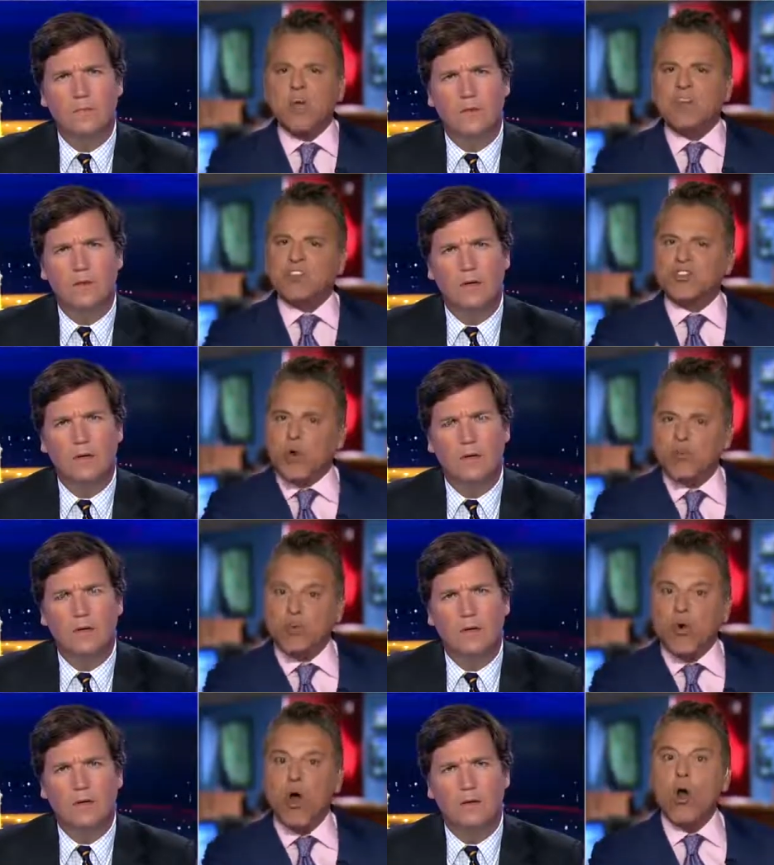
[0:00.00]
Speaker 1: we have a
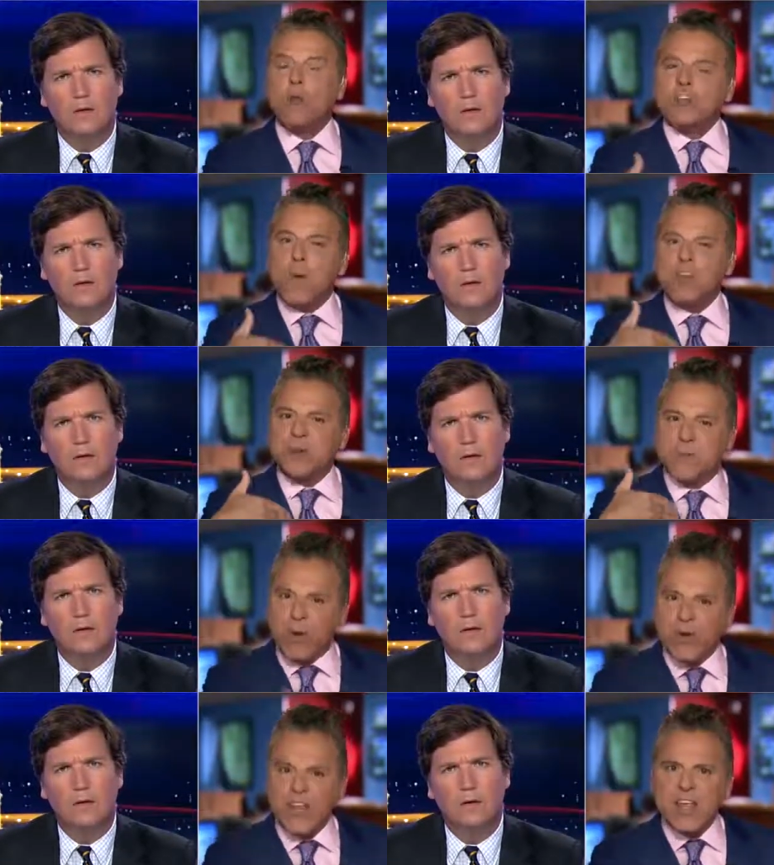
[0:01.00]
social
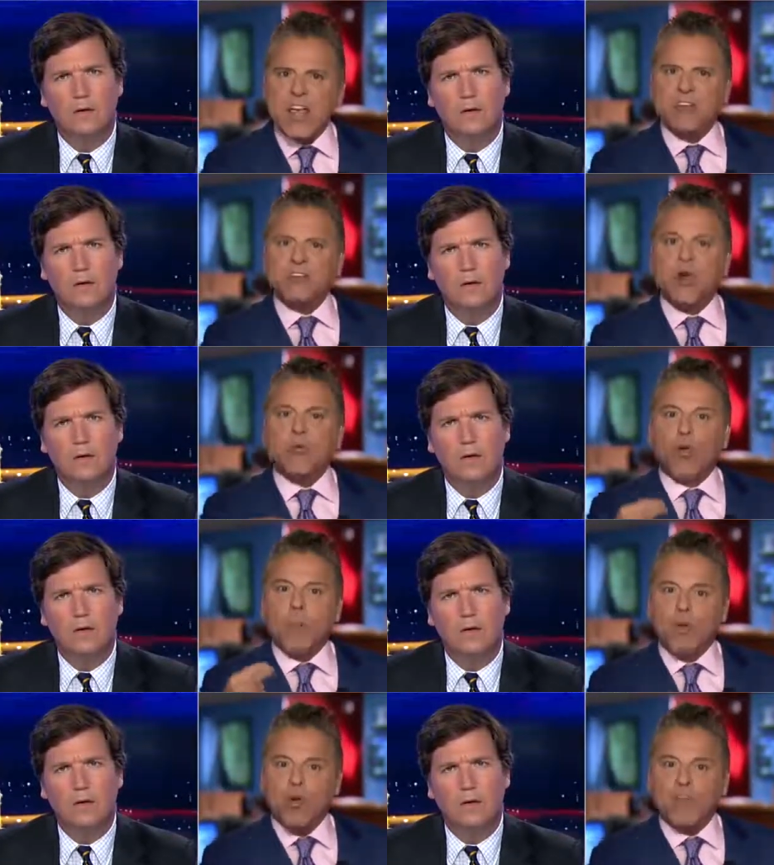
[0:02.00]
responsibility to try to
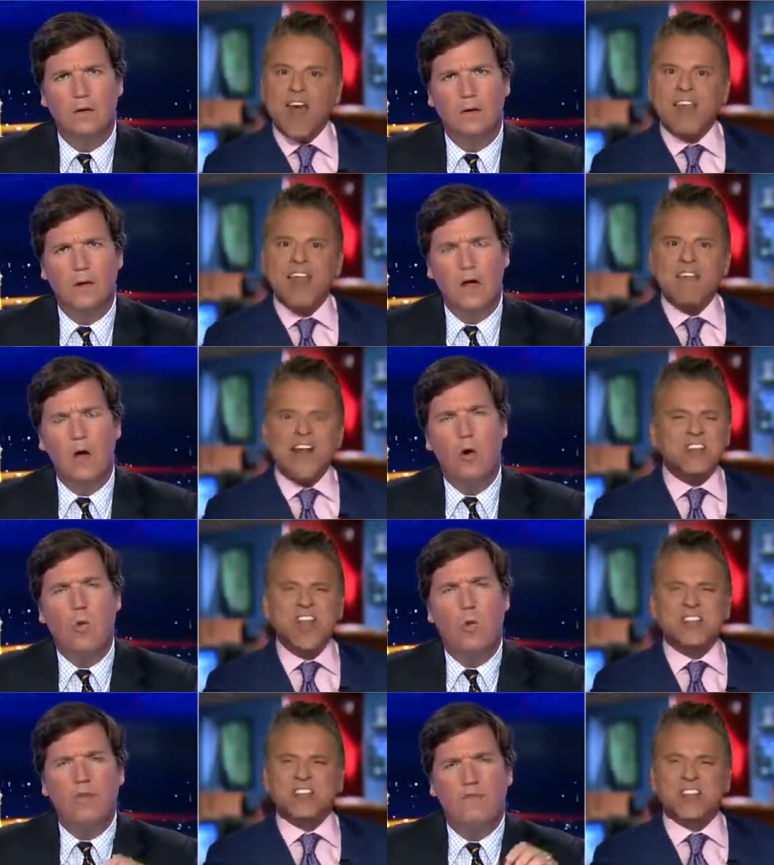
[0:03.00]
remove that? That's
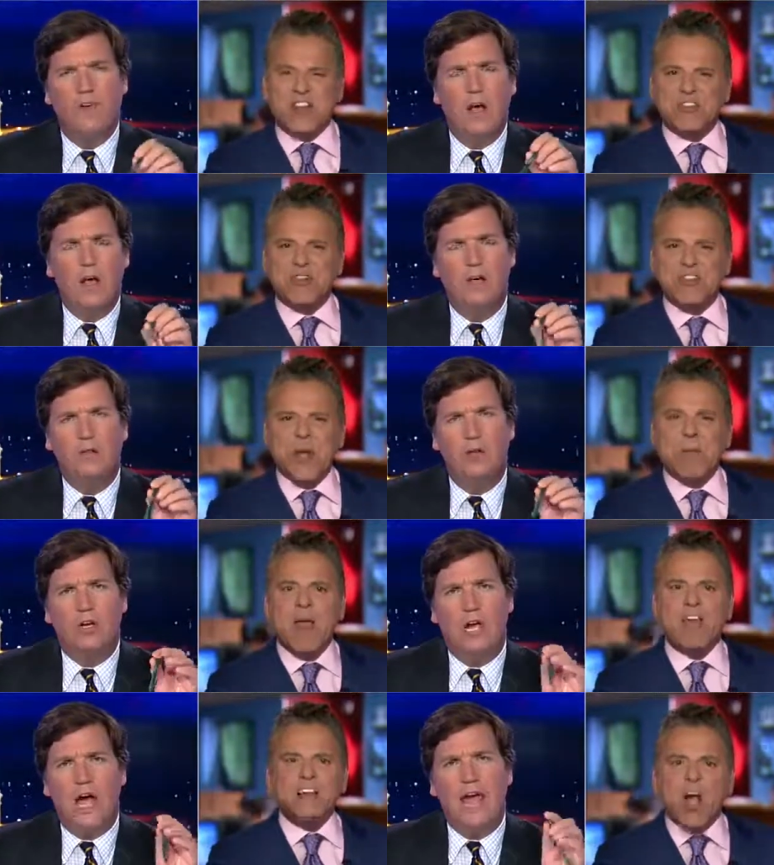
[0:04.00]
not We've censorship. Uh,
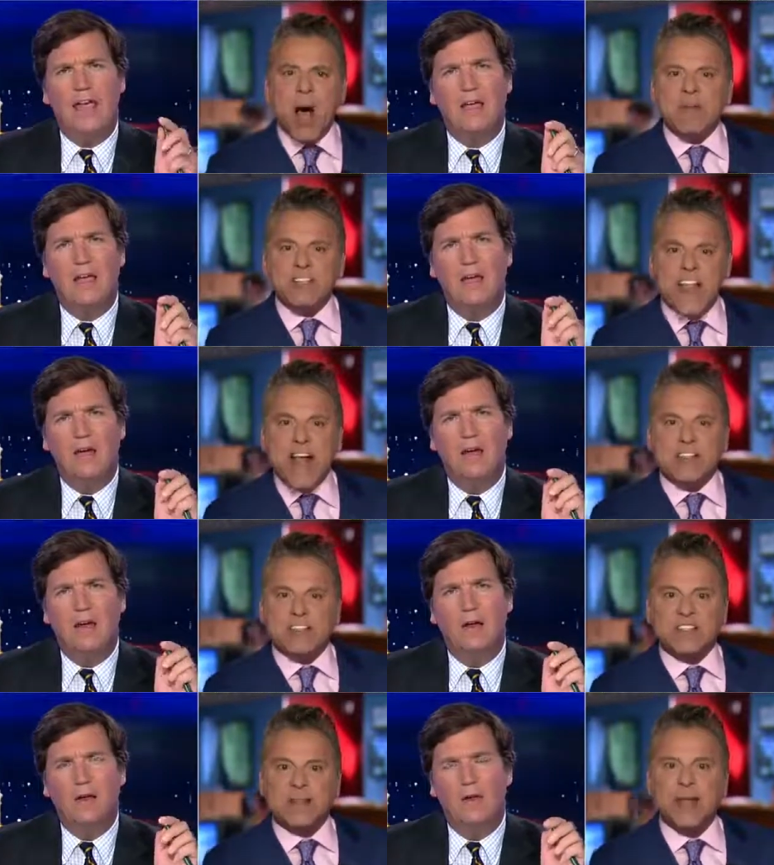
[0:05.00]
look, That's I, common sense.
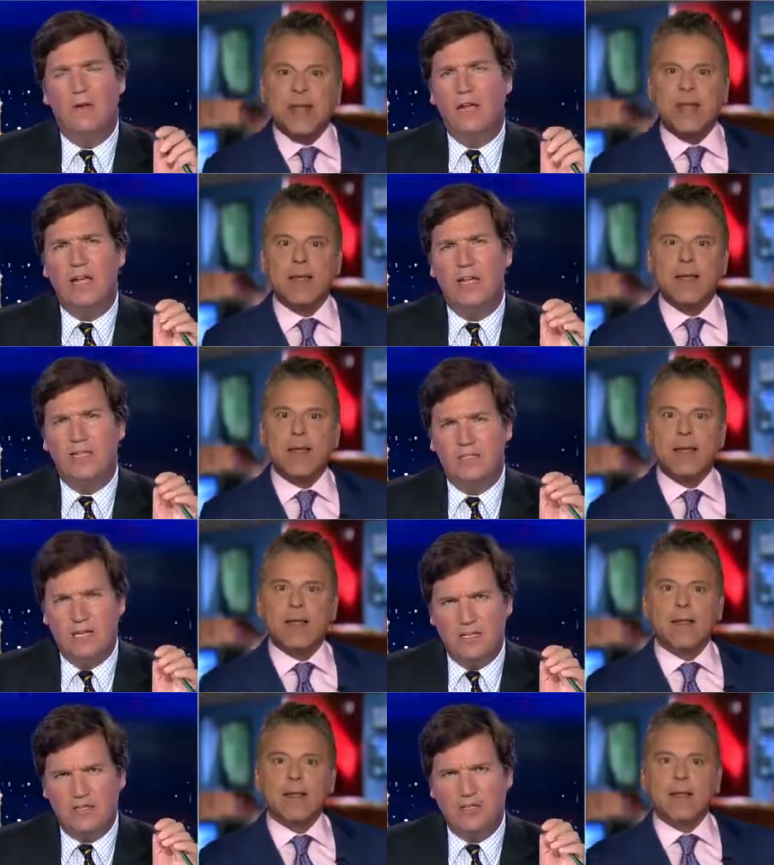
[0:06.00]
Speaker 2: No, it, it is
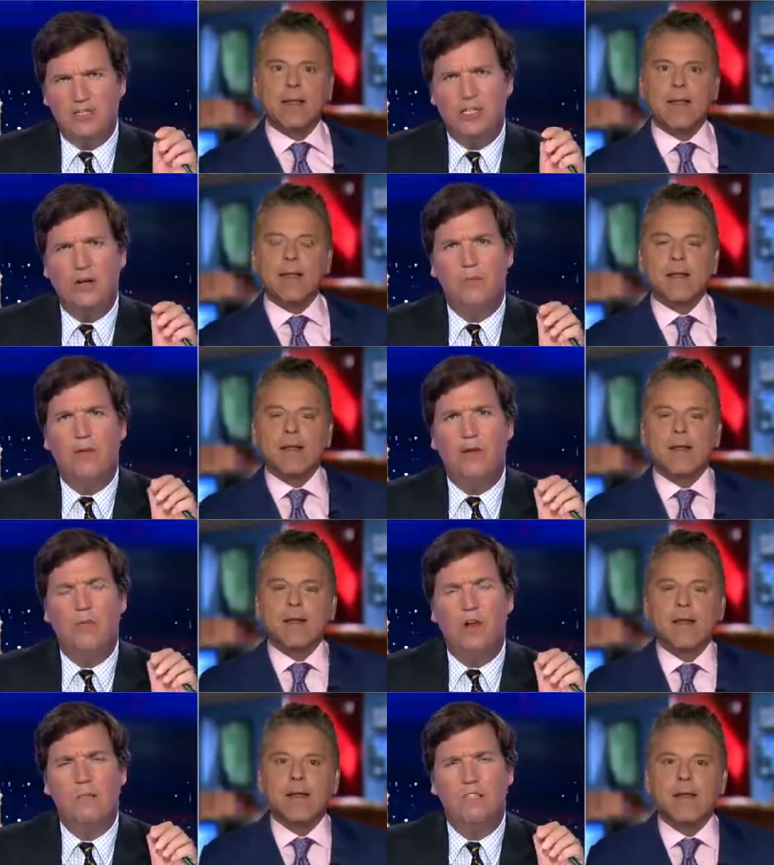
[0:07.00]
censorship. And
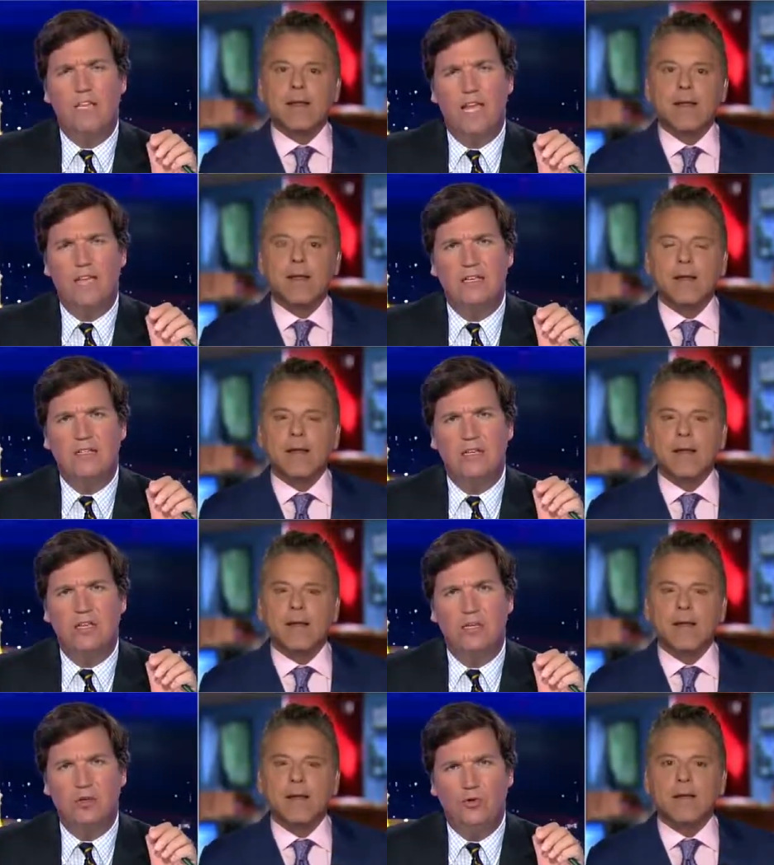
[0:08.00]
what I'm saying is
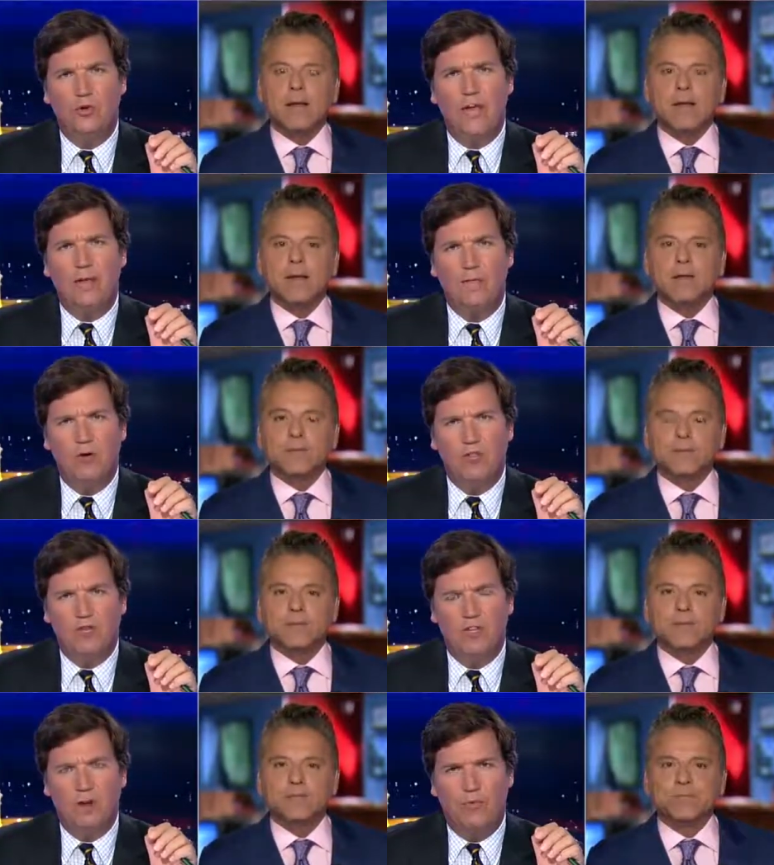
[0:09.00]
that you, like most
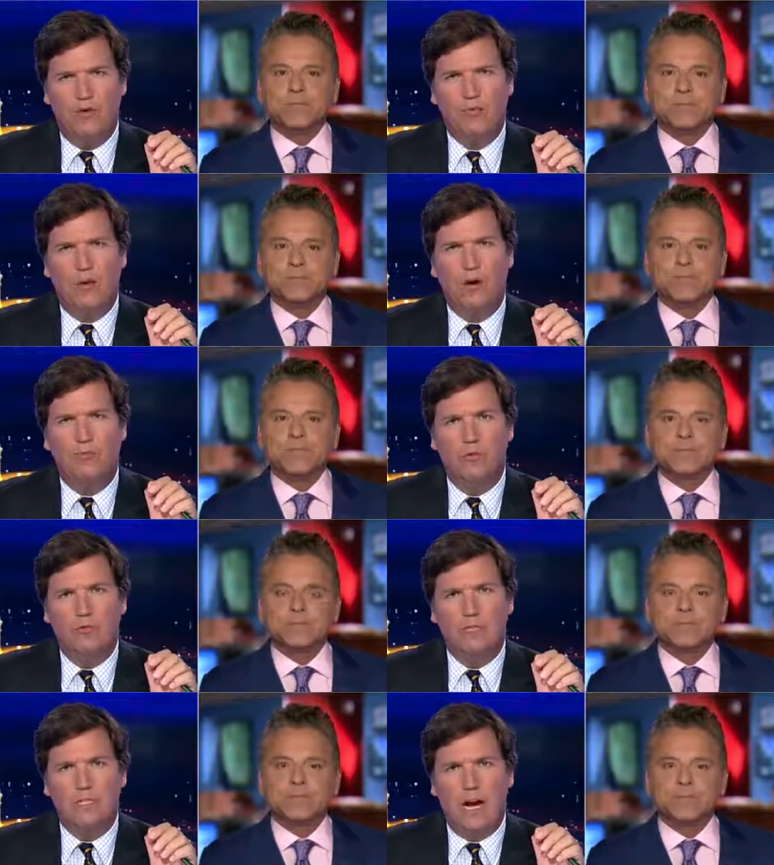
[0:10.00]
liberals, are
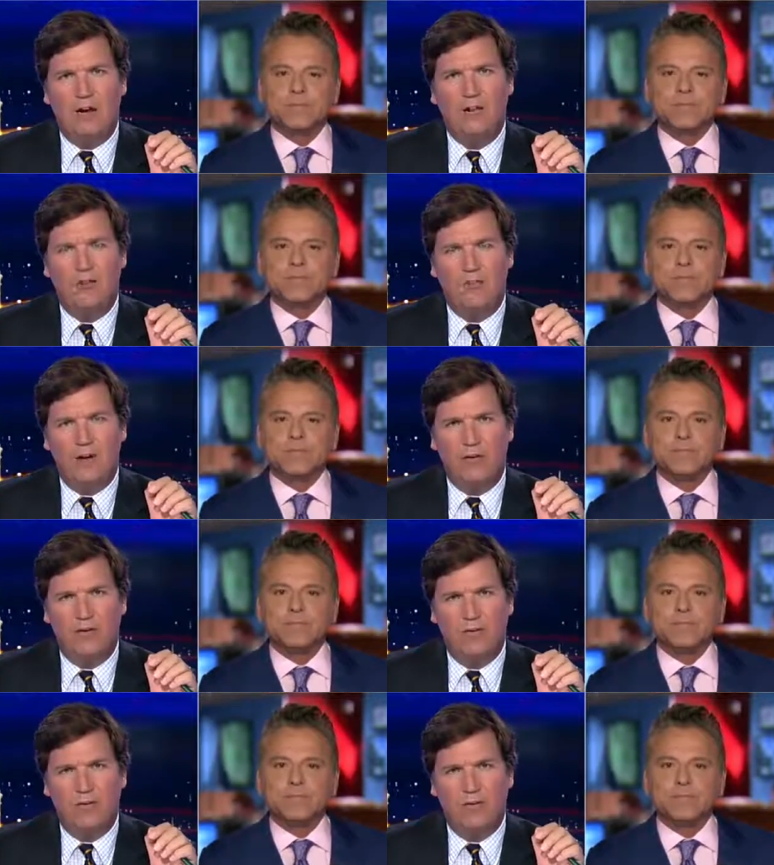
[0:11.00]
ruled entirely by your